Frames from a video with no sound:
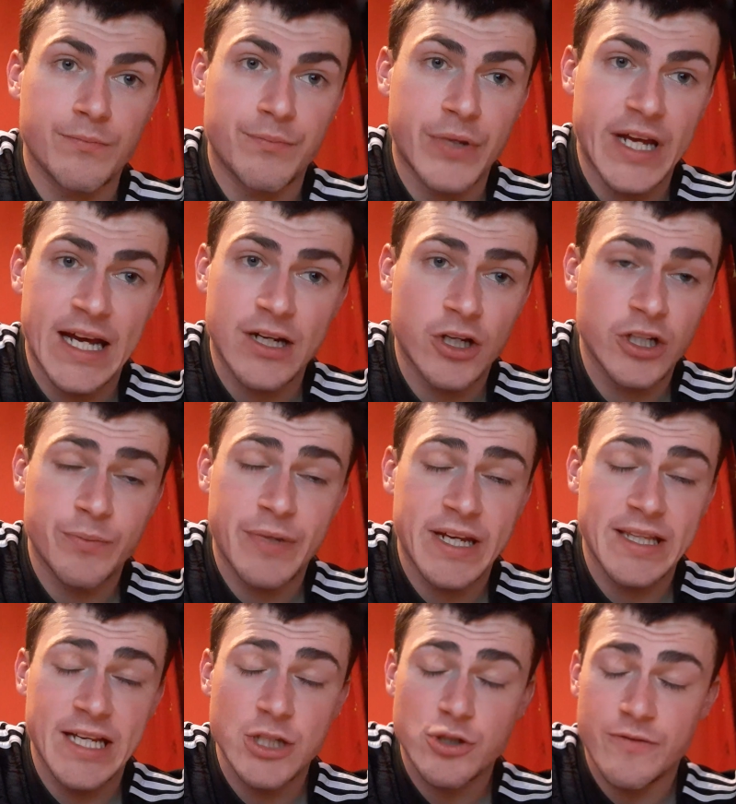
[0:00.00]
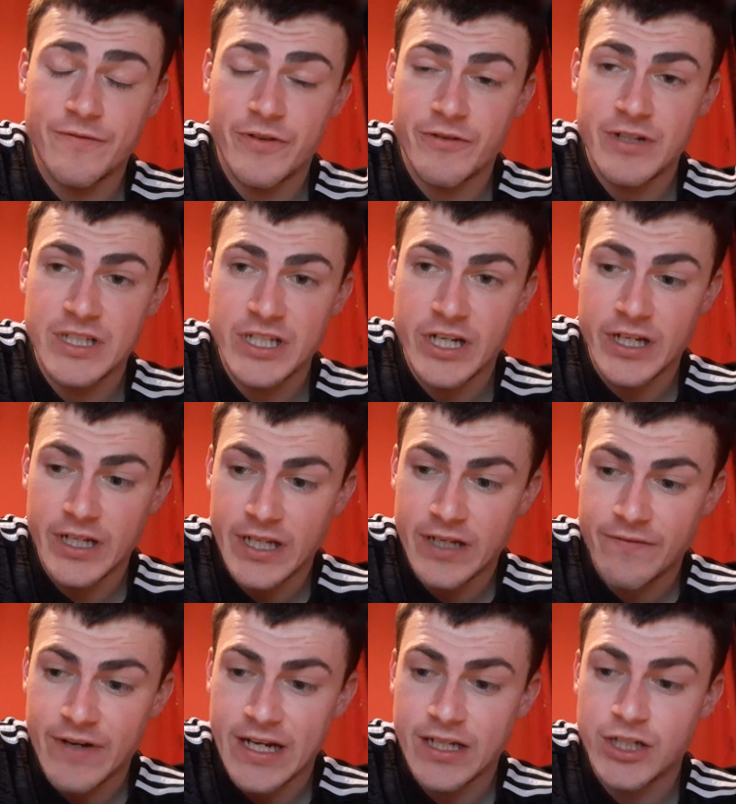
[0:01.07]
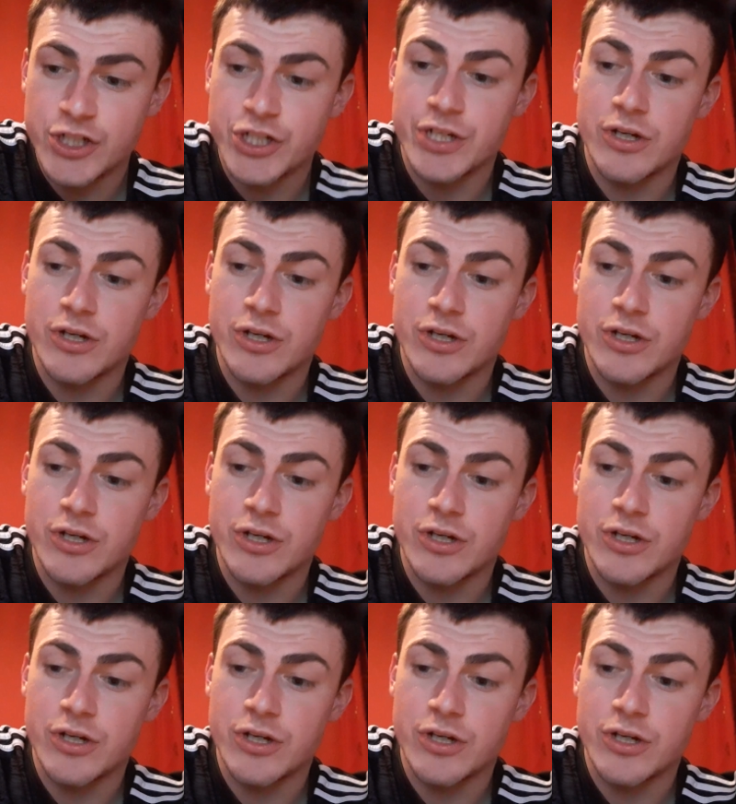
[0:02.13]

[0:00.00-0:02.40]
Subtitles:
But he hadn't only been linked with a return to Juventus.